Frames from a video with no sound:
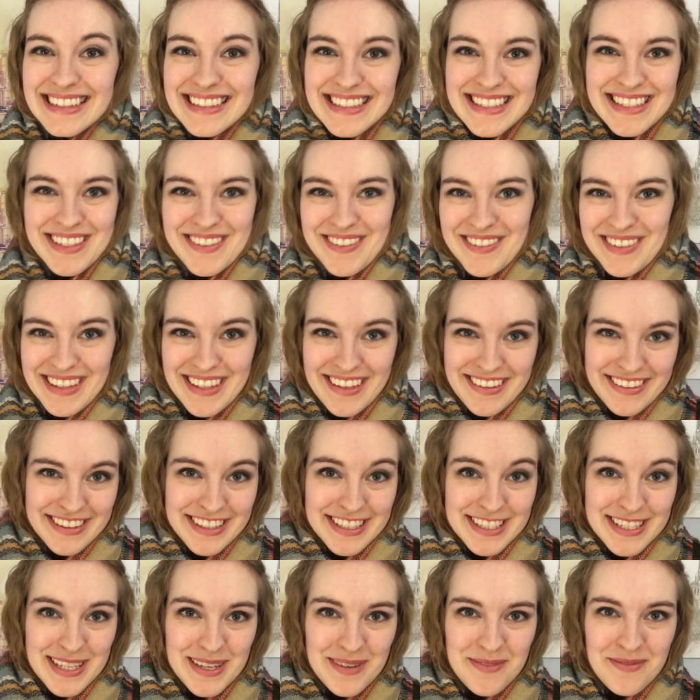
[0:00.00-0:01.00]
So along
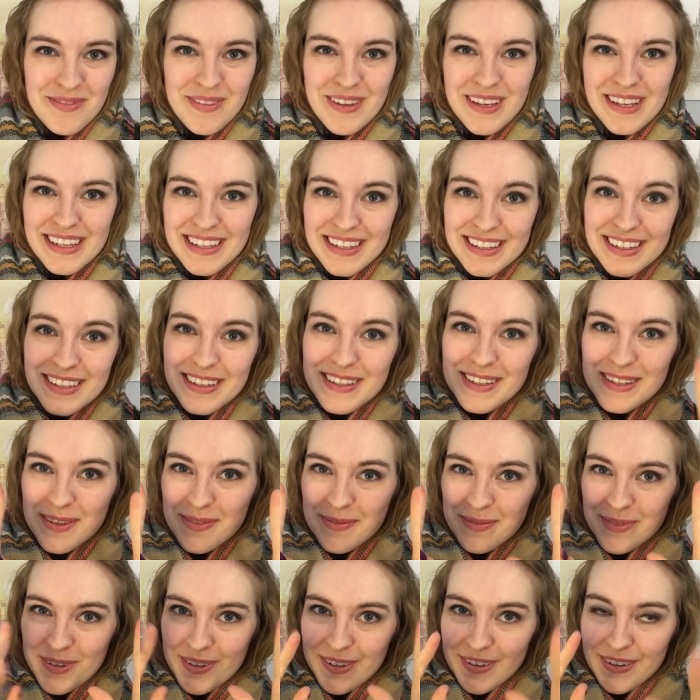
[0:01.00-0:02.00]
the same vein,
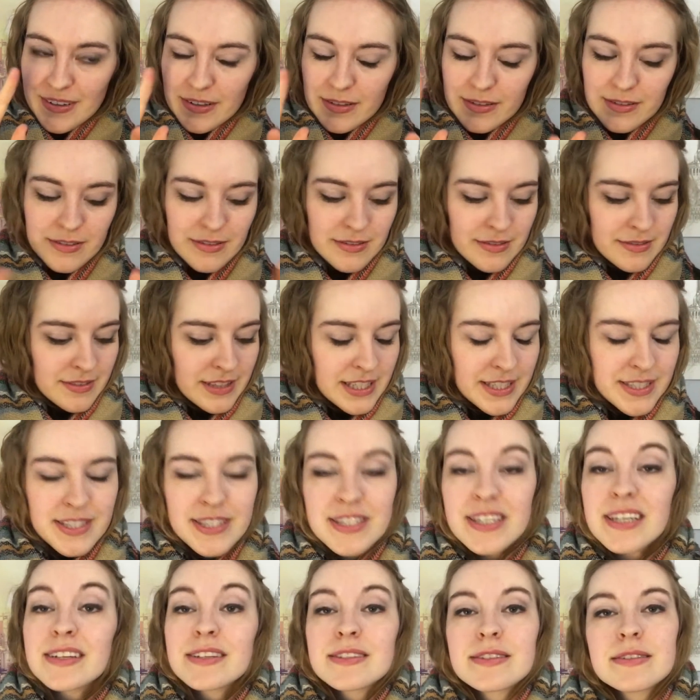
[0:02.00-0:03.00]
that's
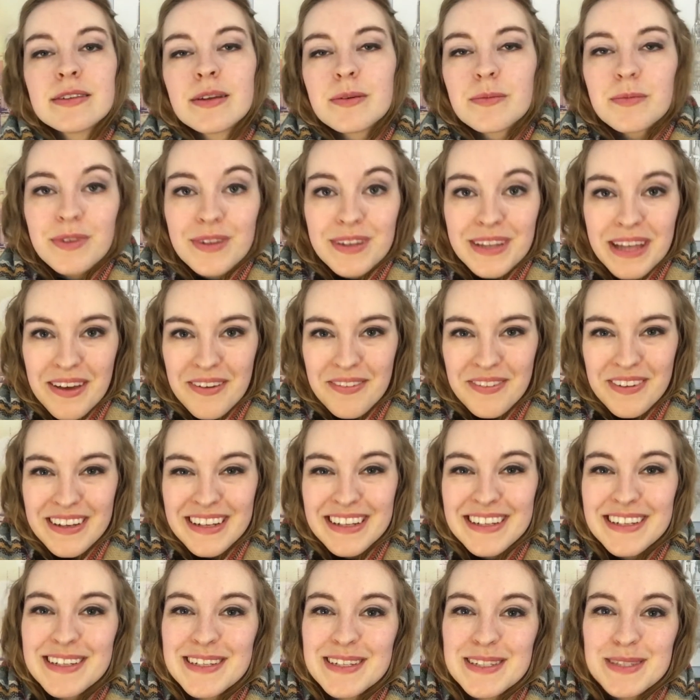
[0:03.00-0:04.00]
6. Number
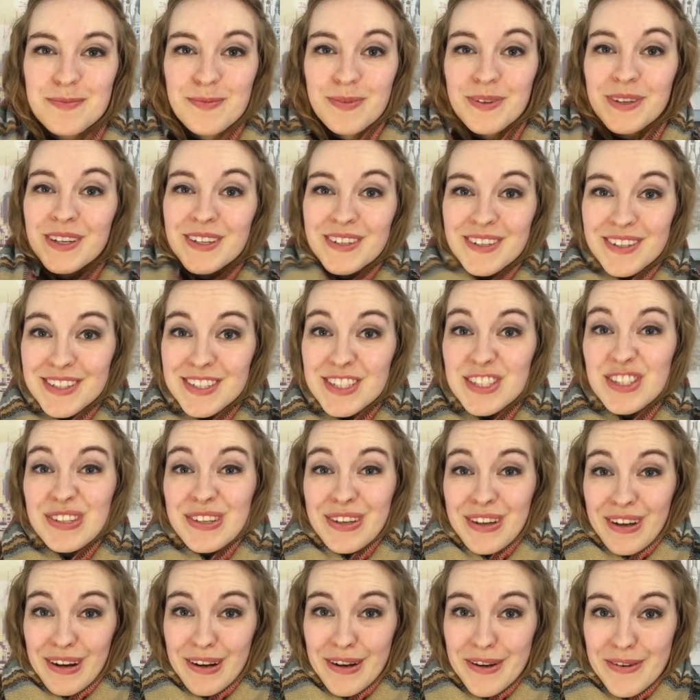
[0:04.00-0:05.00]
11 is bring a good
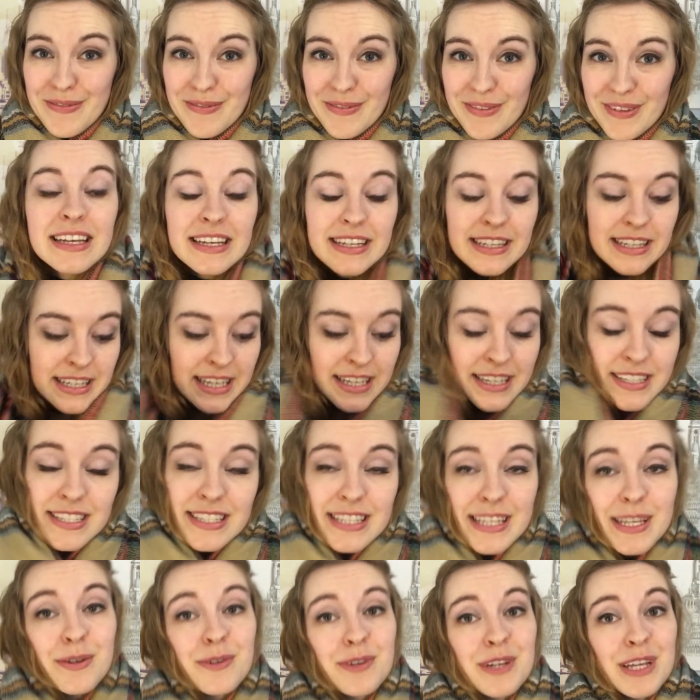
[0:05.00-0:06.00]
scarf. Yes,
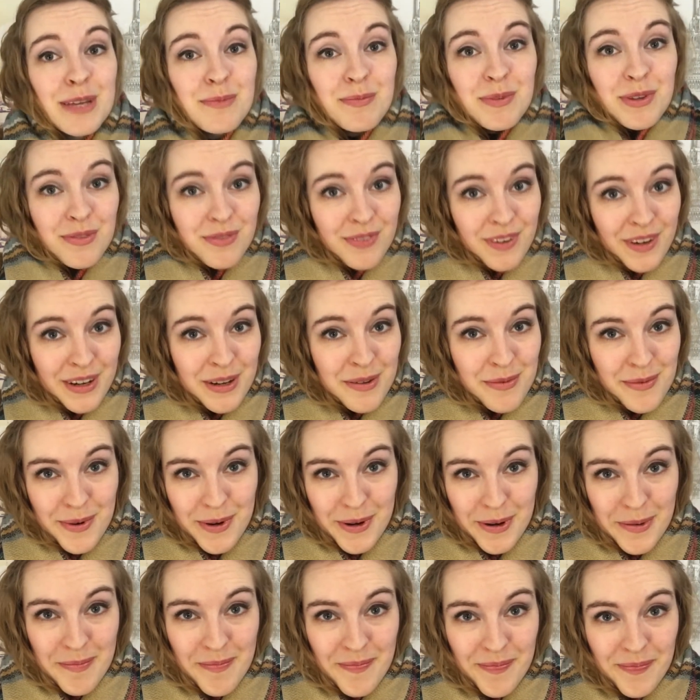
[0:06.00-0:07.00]
they will keep you very
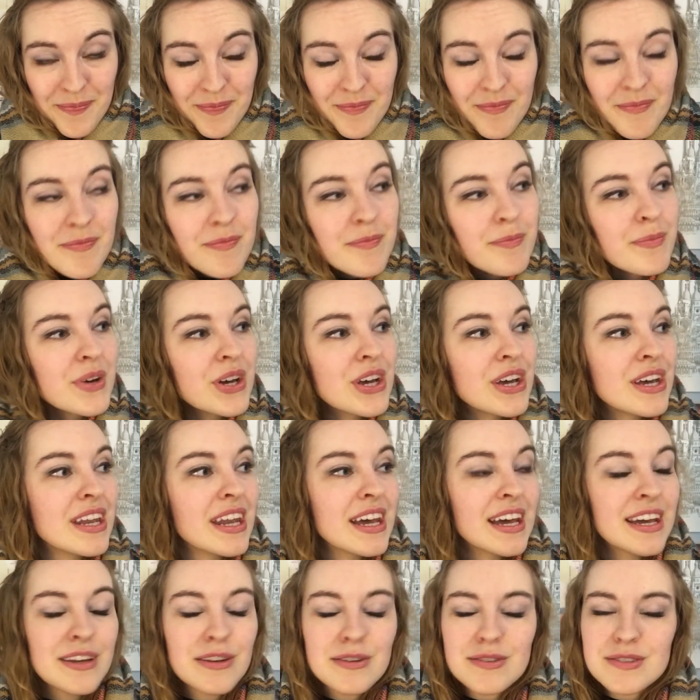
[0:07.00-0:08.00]
warm, but
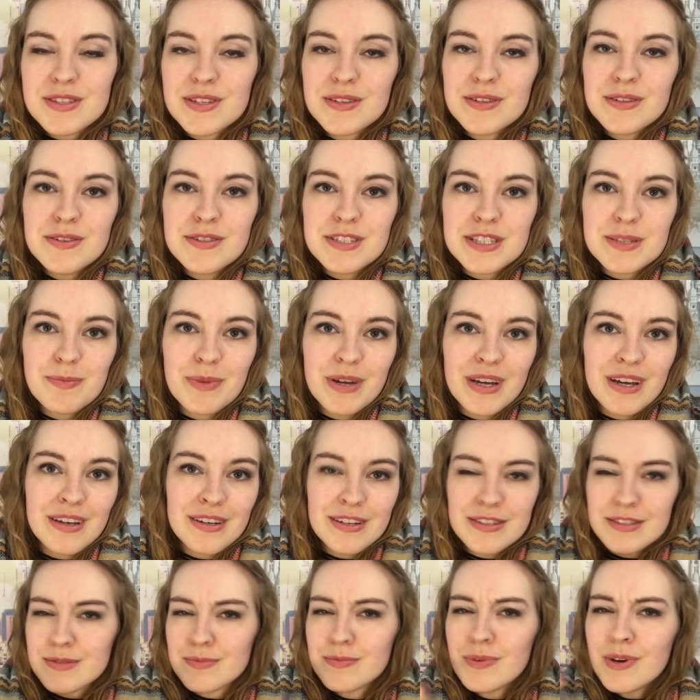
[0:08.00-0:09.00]
I also used mine
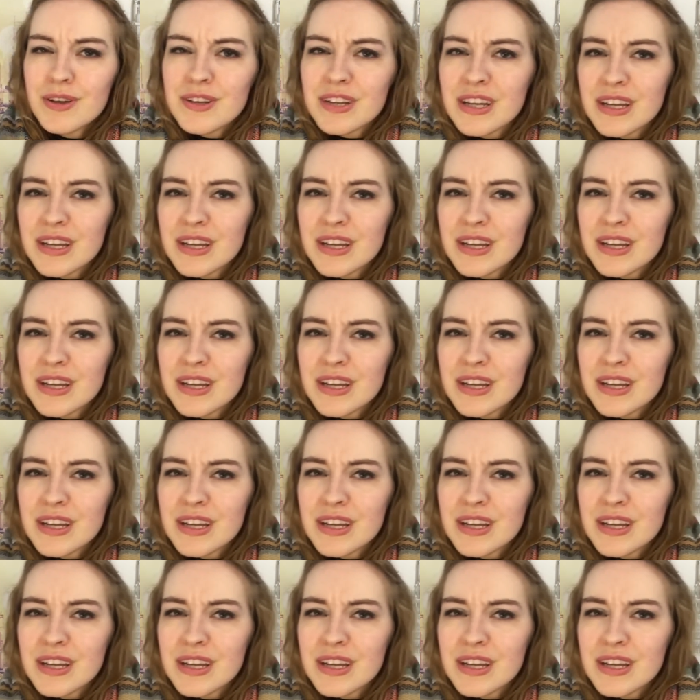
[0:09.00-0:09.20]
as wall